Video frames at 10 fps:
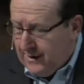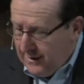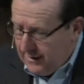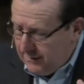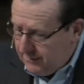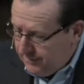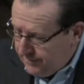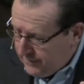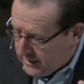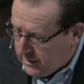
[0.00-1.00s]
in
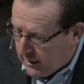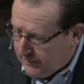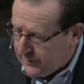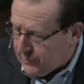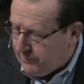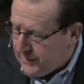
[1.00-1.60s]
the carpentry